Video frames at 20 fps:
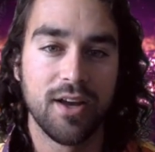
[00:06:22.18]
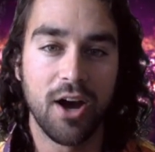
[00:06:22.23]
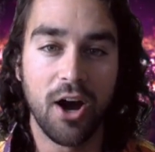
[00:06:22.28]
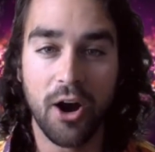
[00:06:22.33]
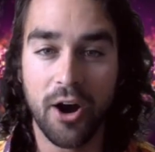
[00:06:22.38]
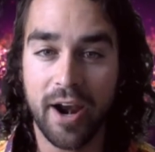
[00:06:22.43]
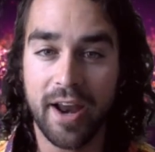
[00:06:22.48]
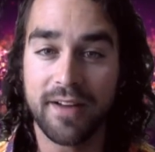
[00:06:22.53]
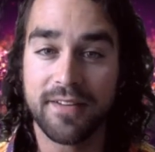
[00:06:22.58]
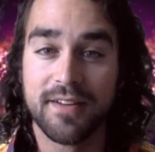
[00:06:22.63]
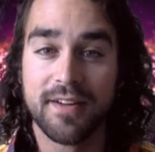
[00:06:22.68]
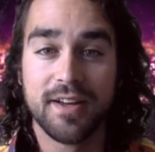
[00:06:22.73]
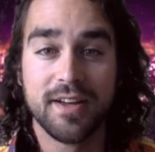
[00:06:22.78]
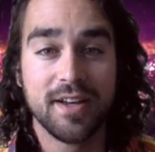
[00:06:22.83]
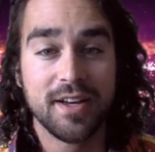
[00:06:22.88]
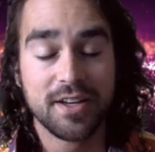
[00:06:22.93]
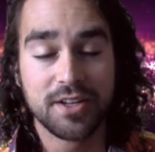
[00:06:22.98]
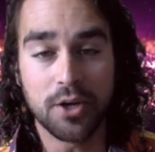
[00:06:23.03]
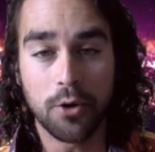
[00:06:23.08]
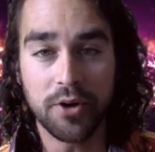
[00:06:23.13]
Alright,
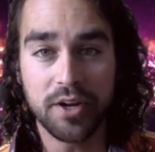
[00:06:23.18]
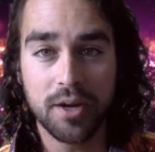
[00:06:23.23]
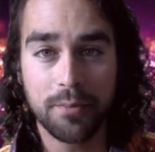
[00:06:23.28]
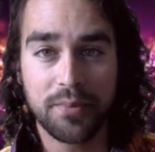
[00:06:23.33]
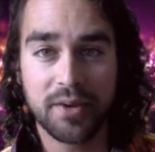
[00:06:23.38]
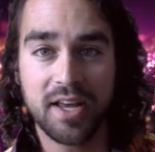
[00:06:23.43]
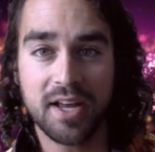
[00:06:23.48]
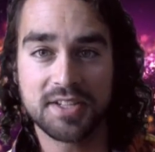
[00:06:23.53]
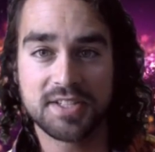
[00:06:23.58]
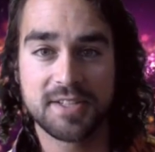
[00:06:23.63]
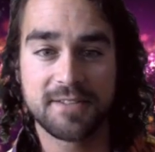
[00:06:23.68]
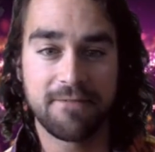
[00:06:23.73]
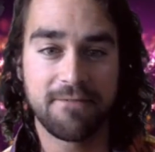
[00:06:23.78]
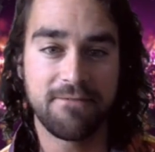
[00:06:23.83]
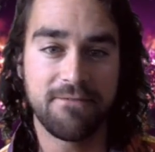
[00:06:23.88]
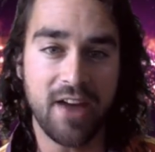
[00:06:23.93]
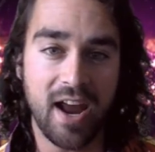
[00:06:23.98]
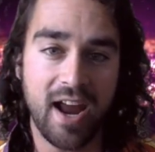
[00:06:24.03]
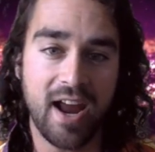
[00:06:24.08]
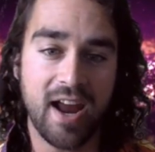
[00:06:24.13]
going up against
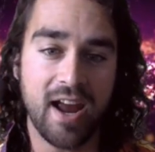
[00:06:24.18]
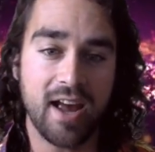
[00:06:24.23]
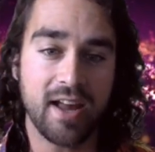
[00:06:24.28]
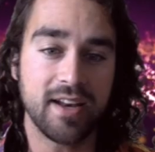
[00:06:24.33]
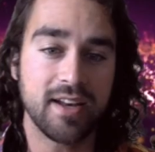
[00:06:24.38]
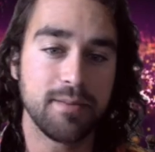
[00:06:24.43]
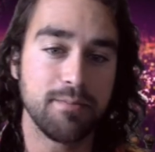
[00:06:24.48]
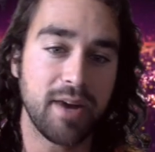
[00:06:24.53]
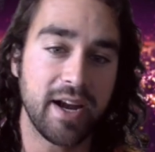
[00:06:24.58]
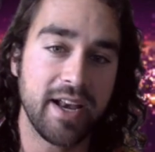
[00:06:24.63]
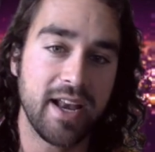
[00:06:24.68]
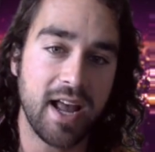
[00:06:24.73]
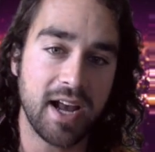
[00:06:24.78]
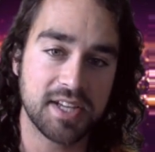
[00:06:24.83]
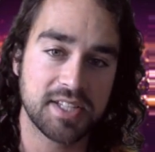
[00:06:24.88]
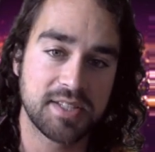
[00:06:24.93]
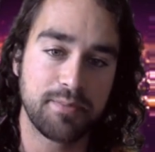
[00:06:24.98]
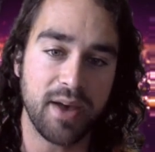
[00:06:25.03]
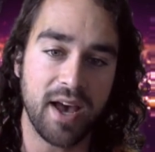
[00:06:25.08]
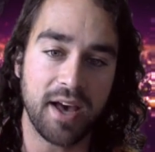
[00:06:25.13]
Fan in my
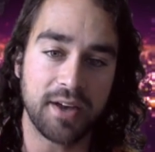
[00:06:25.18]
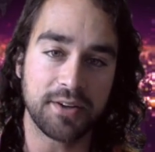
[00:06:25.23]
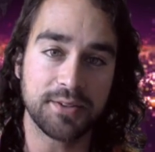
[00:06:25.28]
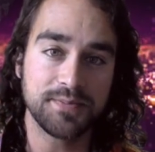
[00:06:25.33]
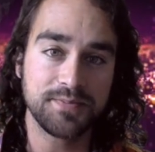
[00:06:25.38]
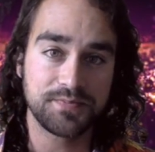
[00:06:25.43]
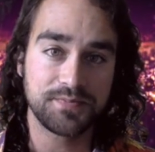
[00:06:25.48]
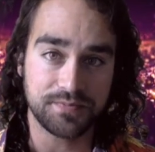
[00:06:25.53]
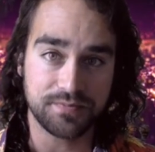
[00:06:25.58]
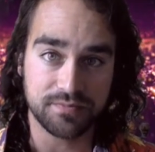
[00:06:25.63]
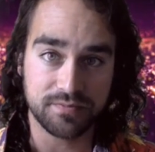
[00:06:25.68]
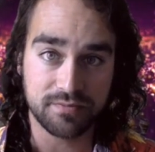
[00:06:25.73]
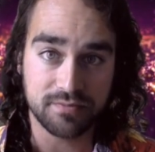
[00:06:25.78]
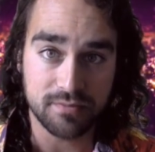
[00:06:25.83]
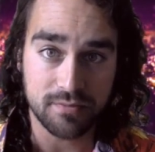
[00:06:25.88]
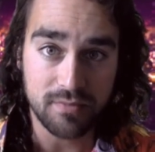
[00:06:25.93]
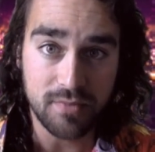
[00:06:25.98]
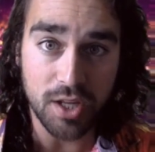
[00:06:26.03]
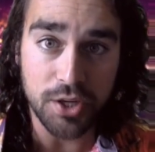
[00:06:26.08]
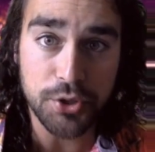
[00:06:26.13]
next battle.
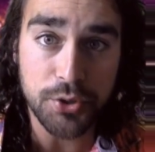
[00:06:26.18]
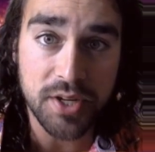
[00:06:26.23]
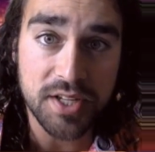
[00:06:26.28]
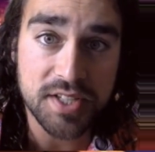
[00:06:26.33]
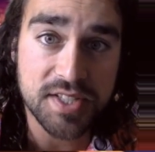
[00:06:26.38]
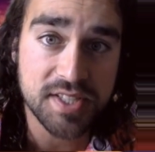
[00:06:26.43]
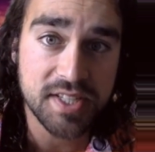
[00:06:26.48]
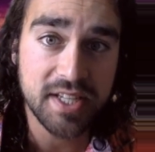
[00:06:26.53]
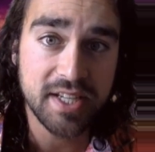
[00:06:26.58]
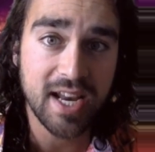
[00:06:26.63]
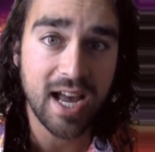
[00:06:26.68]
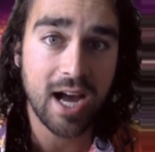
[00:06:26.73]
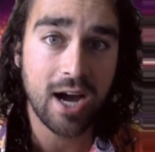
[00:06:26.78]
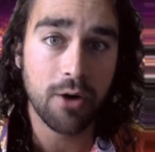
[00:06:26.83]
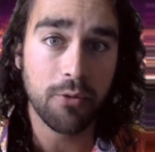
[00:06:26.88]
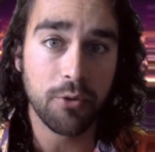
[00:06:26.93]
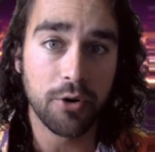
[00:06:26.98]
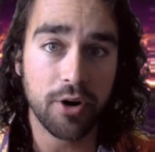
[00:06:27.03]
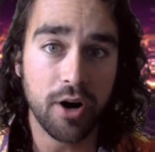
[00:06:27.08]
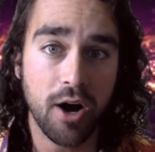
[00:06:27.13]
You can see now
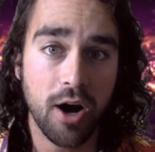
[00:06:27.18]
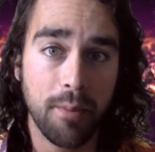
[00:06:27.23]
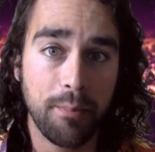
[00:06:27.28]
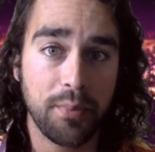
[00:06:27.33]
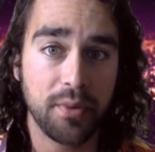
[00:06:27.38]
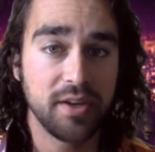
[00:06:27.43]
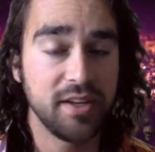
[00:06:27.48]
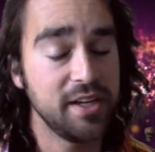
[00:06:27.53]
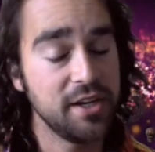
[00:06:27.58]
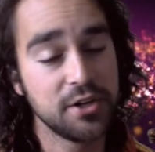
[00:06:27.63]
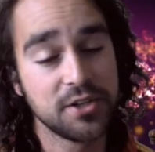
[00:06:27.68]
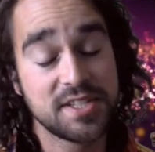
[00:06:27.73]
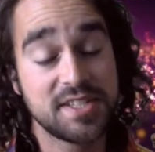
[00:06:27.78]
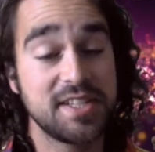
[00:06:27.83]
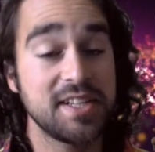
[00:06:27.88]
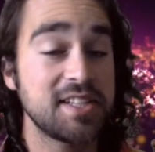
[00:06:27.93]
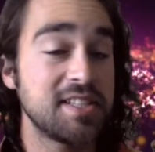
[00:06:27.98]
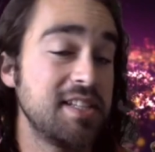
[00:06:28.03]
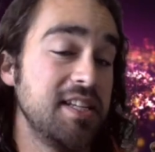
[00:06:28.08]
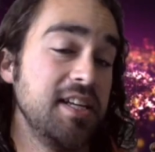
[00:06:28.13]
we're up near
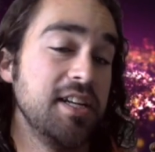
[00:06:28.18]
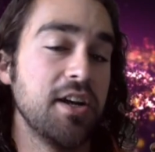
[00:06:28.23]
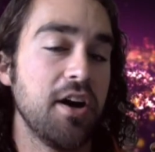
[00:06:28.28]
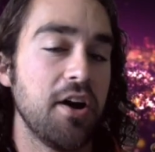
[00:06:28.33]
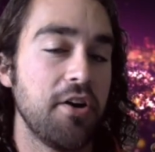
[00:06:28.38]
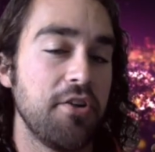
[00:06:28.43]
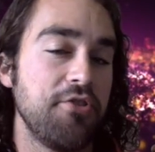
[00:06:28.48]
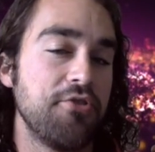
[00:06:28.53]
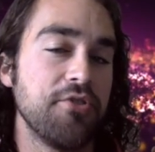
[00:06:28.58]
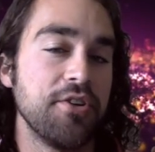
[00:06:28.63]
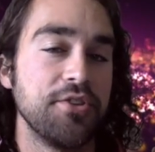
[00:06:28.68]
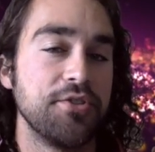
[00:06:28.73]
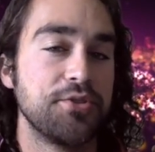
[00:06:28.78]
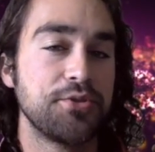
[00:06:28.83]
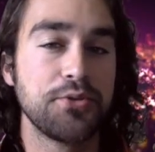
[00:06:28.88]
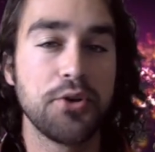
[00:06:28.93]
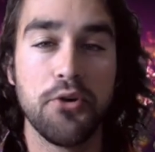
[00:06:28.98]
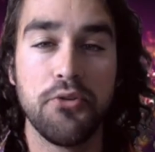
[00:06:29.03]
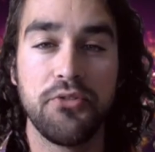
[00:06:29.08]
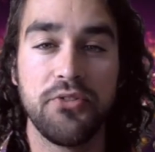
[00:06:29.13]
1,600
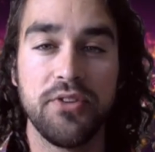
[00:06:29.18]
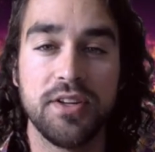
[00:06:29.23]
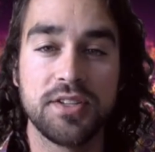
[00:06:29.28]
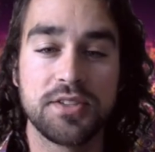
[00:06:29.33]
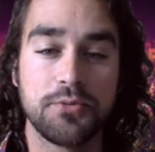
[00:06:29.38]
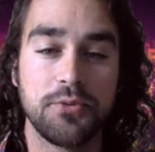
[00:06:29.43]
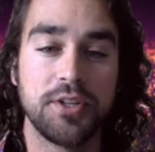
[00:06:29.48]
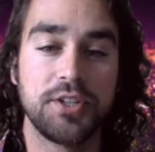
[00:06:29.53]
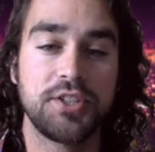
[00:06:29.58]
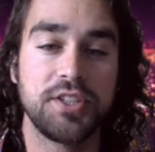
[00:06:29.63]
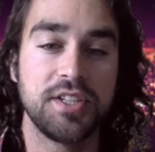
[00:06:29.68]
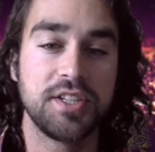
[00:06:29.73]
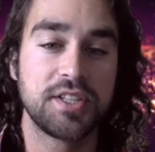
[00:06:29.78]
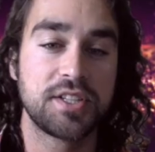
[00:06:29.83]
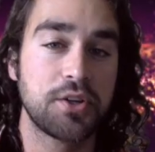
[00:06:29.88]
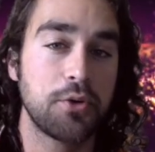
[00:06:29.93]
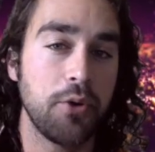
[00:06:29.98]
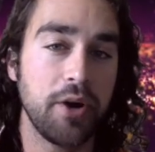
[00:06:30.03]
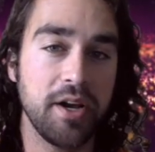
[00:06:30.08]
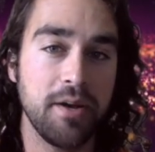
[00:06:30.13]
trophies, which is
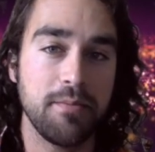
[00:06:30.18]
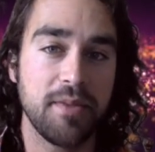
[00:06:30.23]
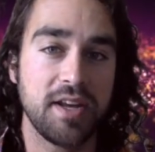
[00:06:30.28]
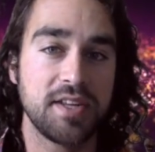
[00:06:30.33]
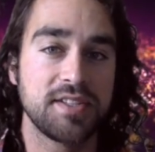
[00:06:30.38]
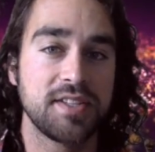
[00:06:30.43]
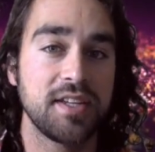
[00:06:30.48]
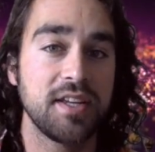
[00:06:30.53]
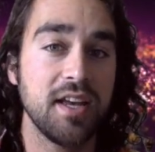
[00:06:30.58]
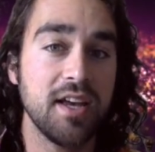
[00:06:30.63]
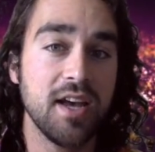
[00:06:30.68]
quite amazing.